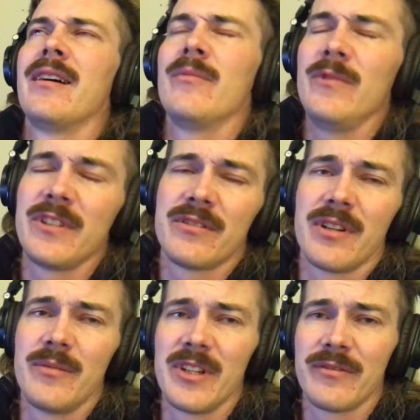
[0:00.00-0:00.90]
really
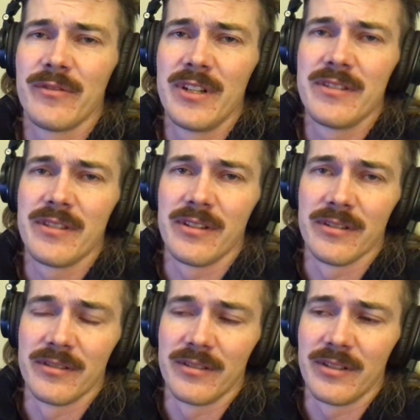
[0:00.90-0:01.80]
trying to make friends here
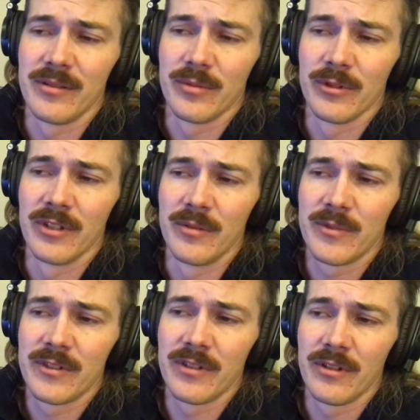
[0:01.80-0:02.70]
in Pahrump.
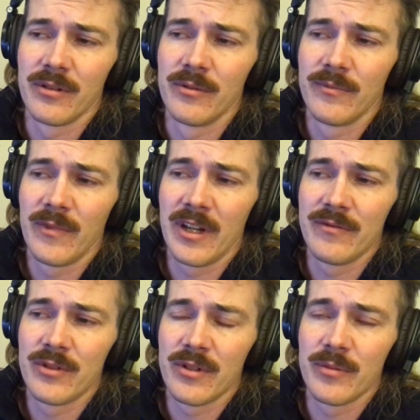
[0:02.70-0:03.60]
So I've
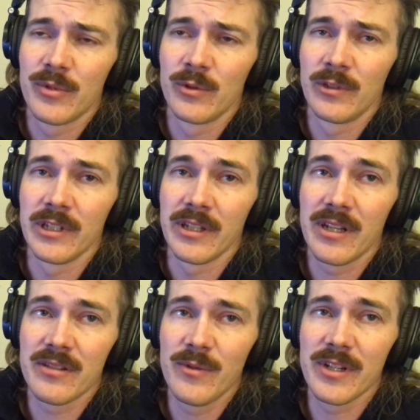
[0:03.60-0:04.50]
joined a pool league, and
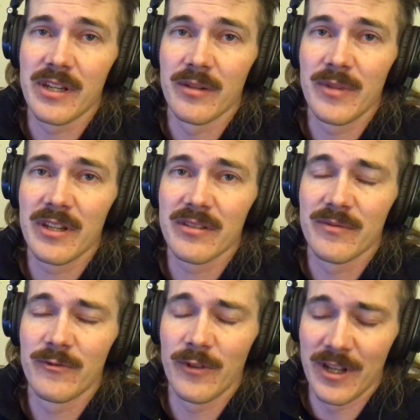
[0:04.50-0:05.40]
it's working. I'm making
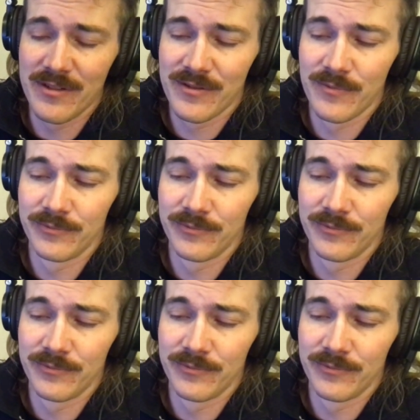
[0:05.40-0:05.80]
some friends.